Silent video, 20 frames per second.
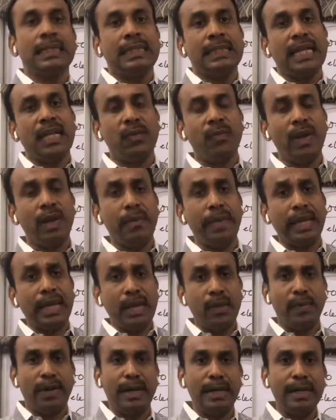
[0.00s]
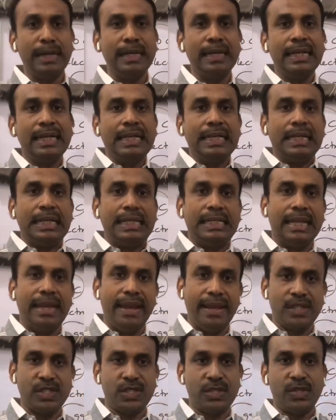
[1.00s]
that will be given in the
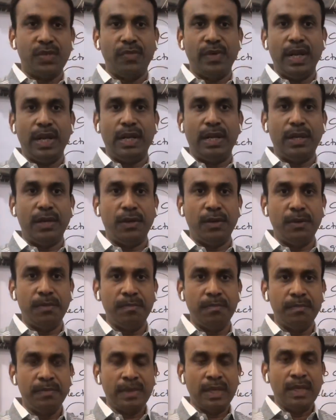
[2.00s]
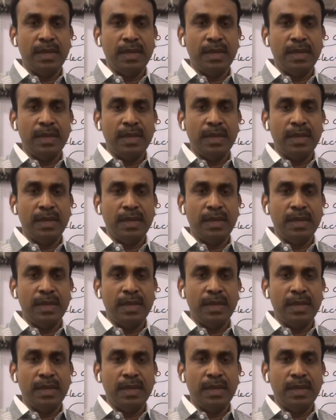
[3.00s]
next video.